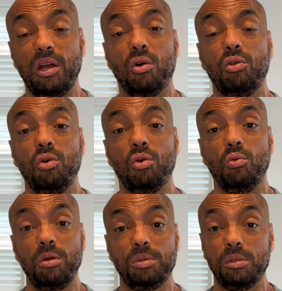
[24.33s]
on your
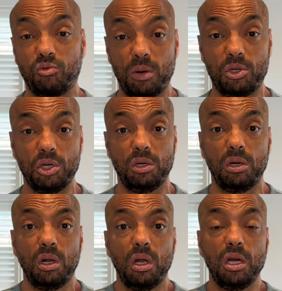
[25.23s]
Whoop subscription
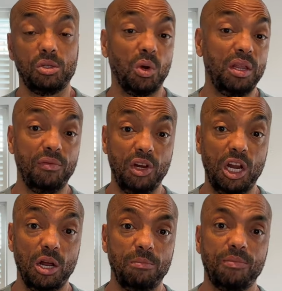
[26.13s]
as well in the
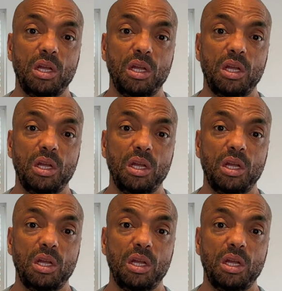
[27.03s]
video.